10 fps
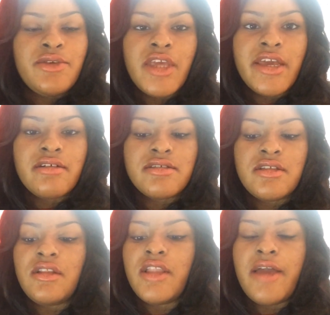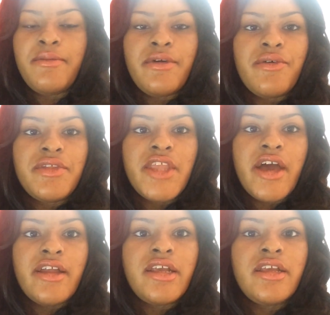you can't go to the library
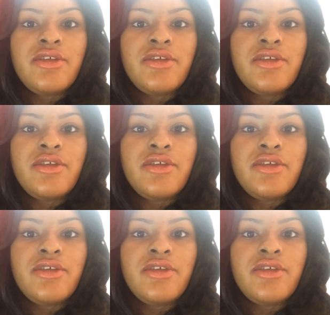without it,